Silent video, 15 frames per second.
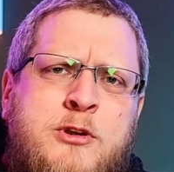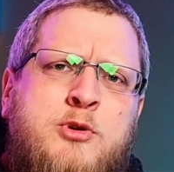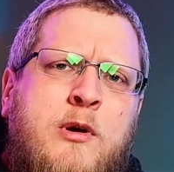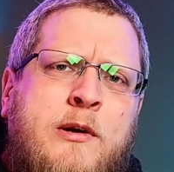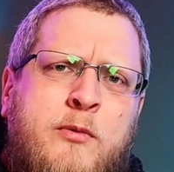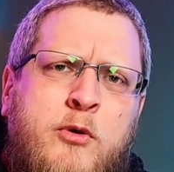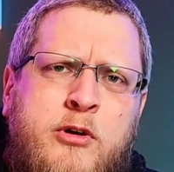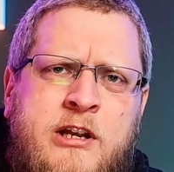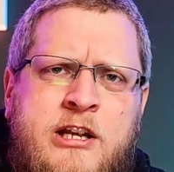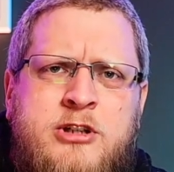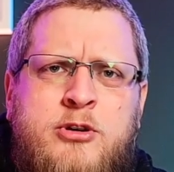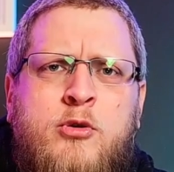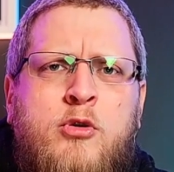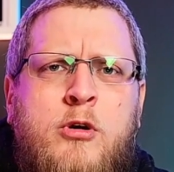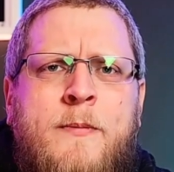21
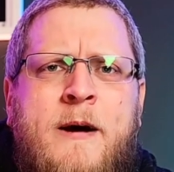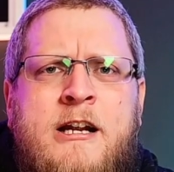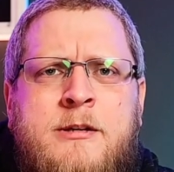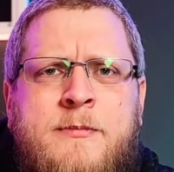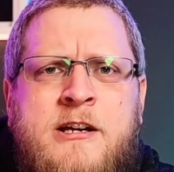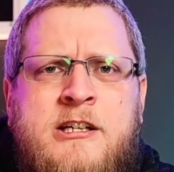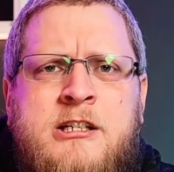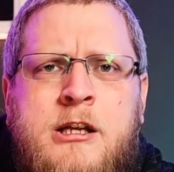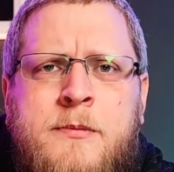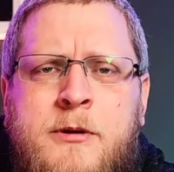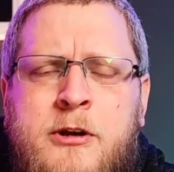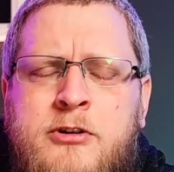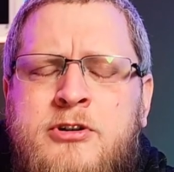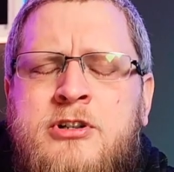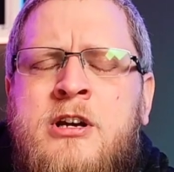is all about domestic
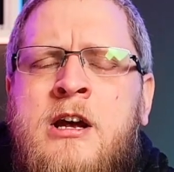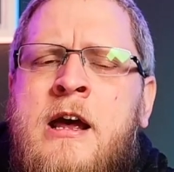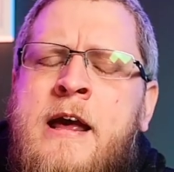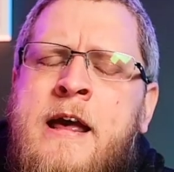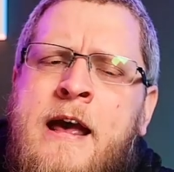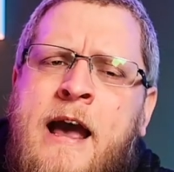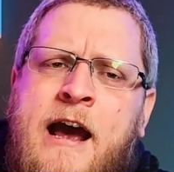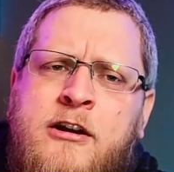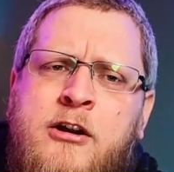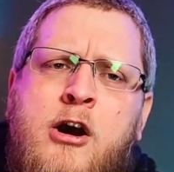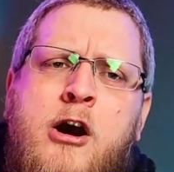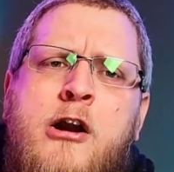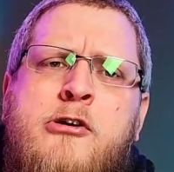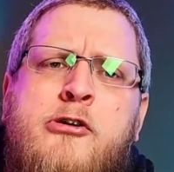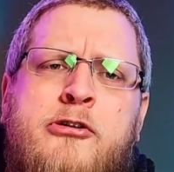abuse, and
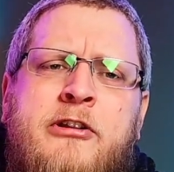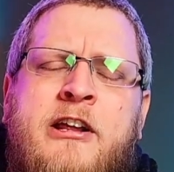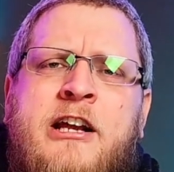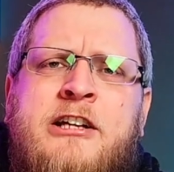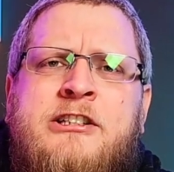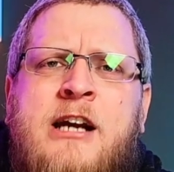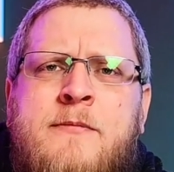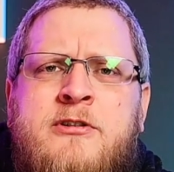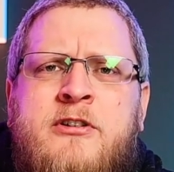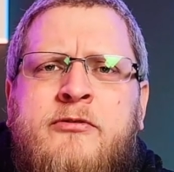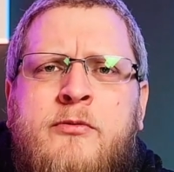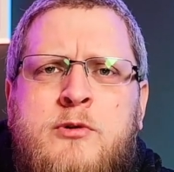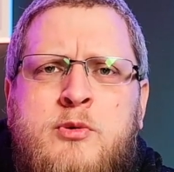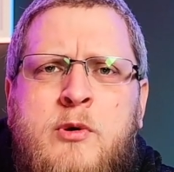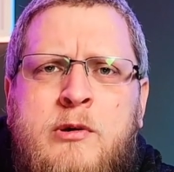early on in that chapter
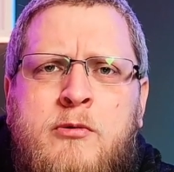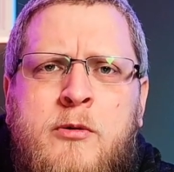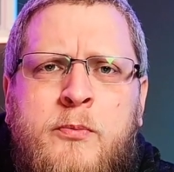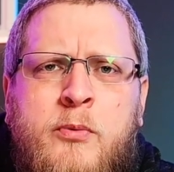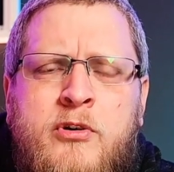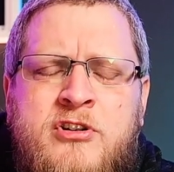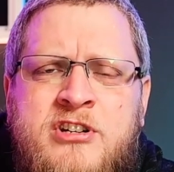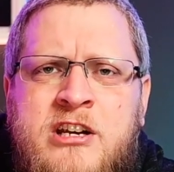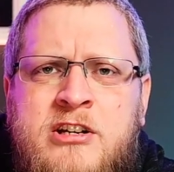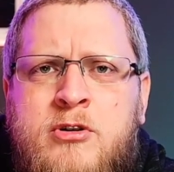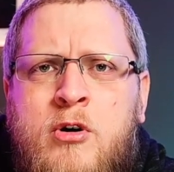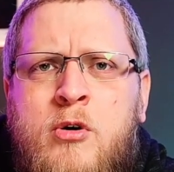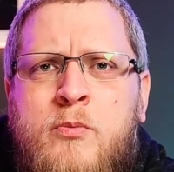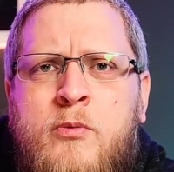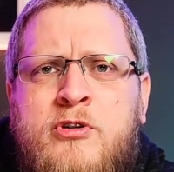from 21.6
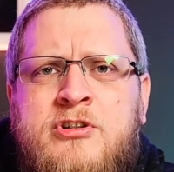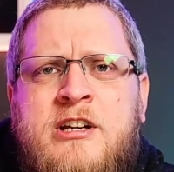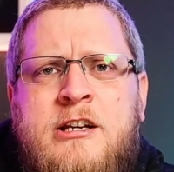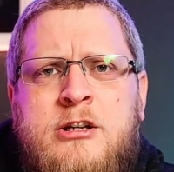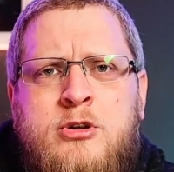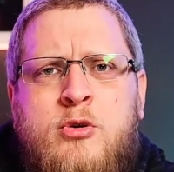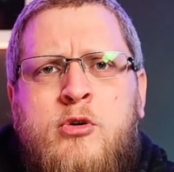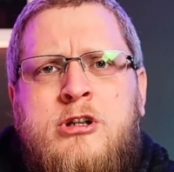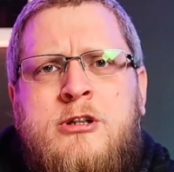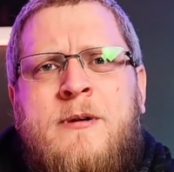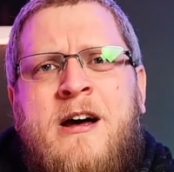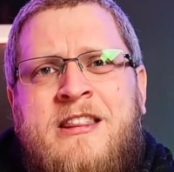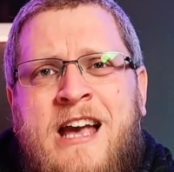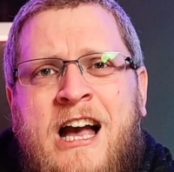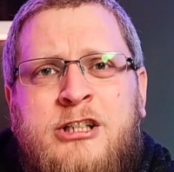onwards it talks
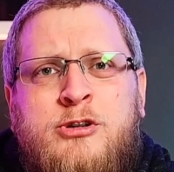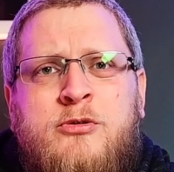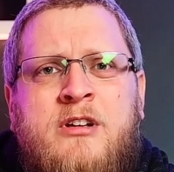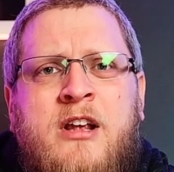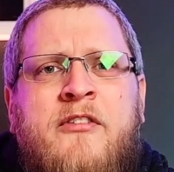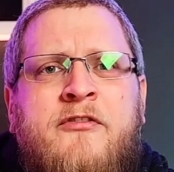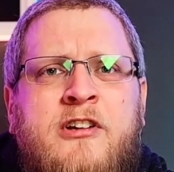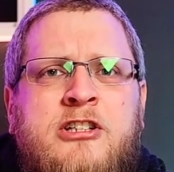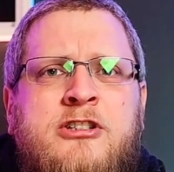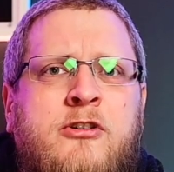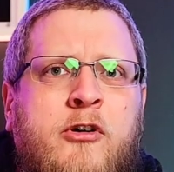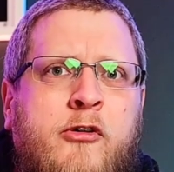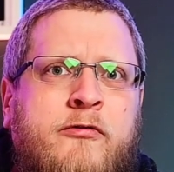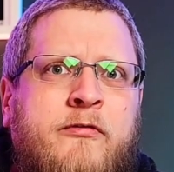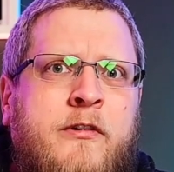about the actual definition
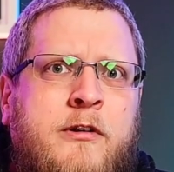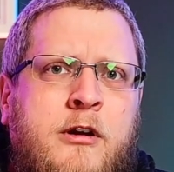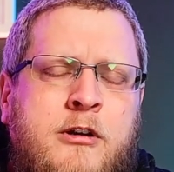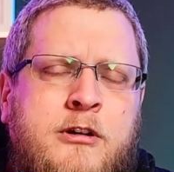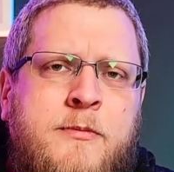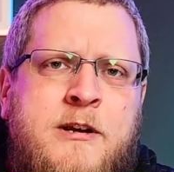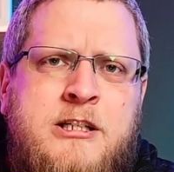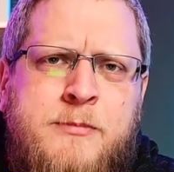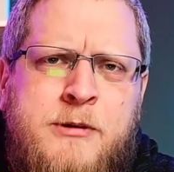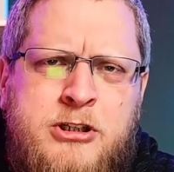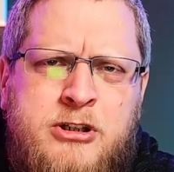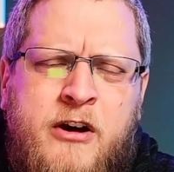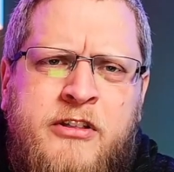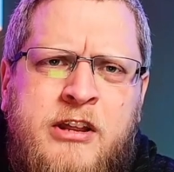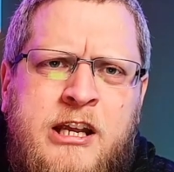of domestic abuse.
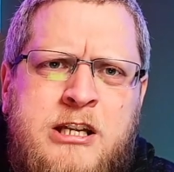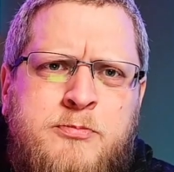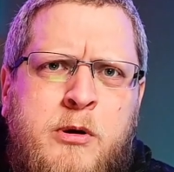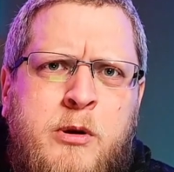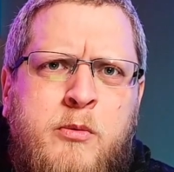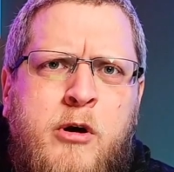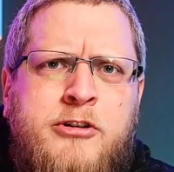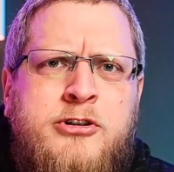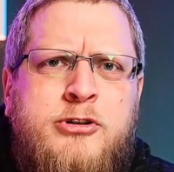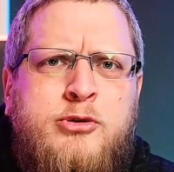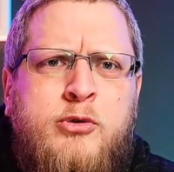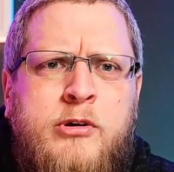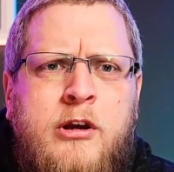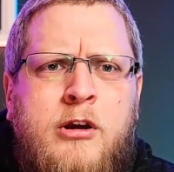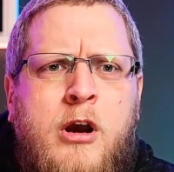So I think it's probably worth just
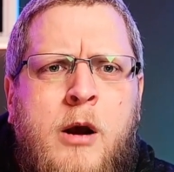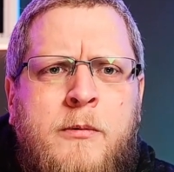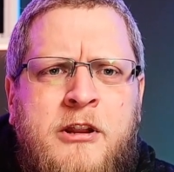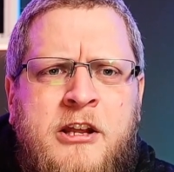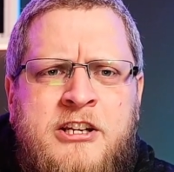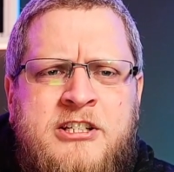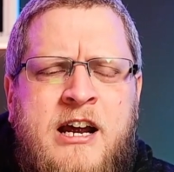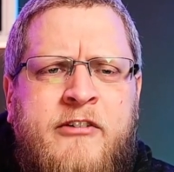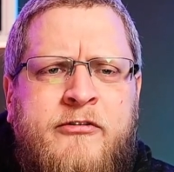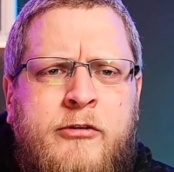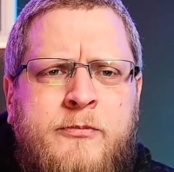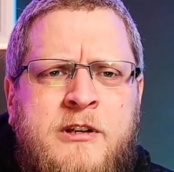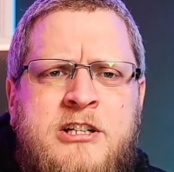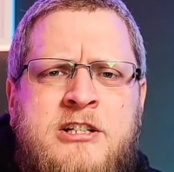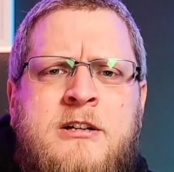drawing a couple of things out
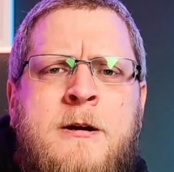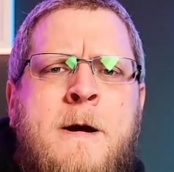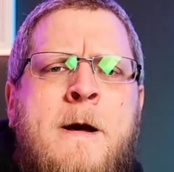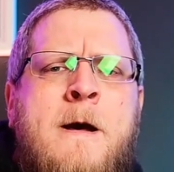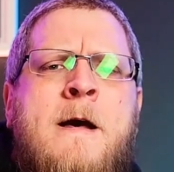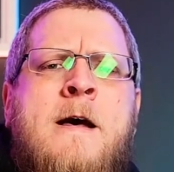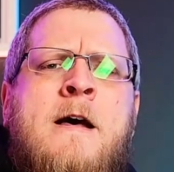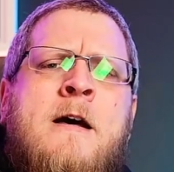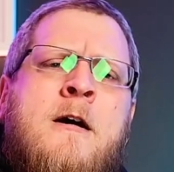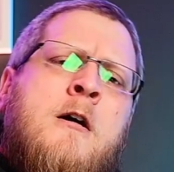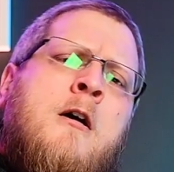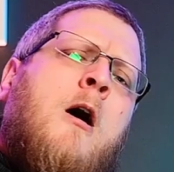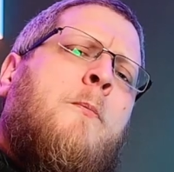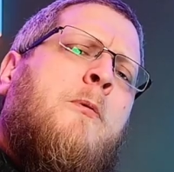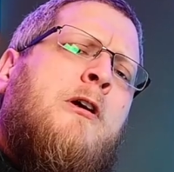from this.
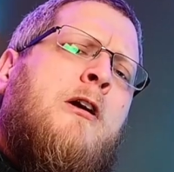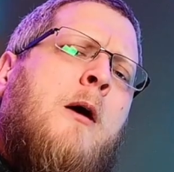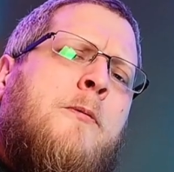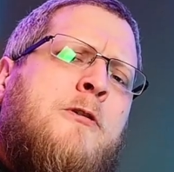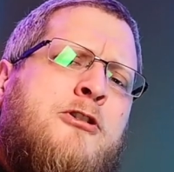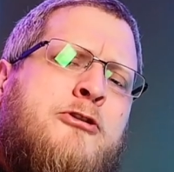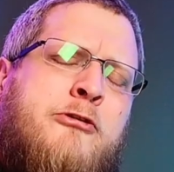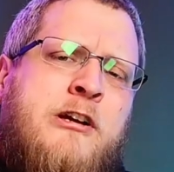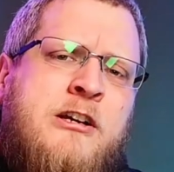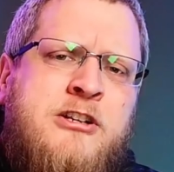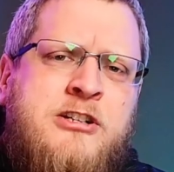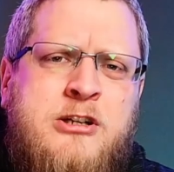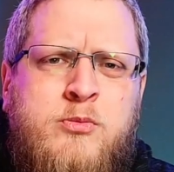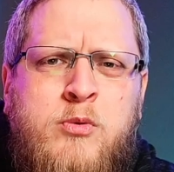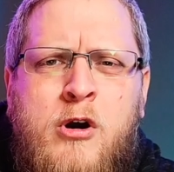I'll bring it up on the screen
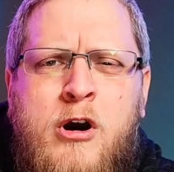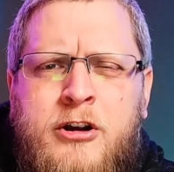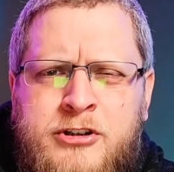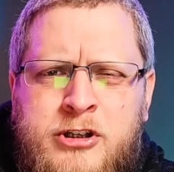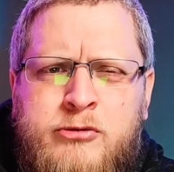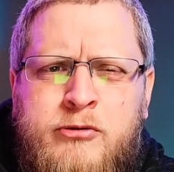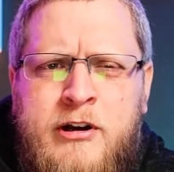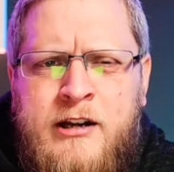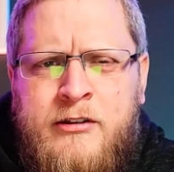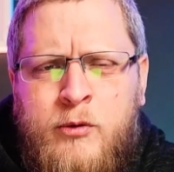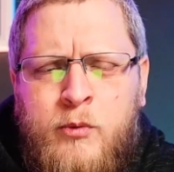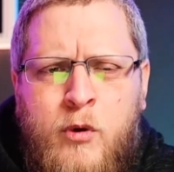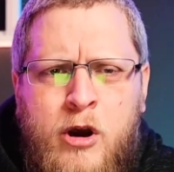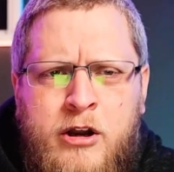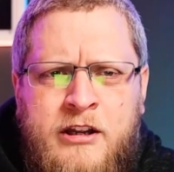because it's worth just reading the
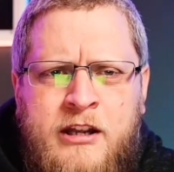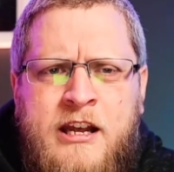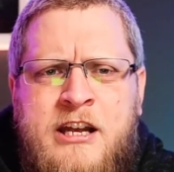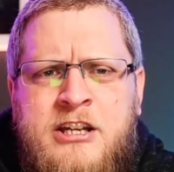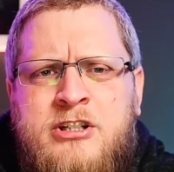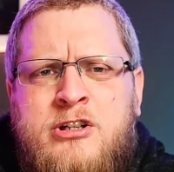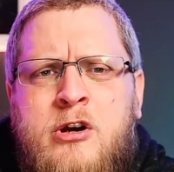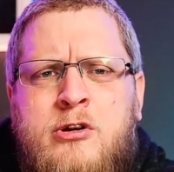wording here. So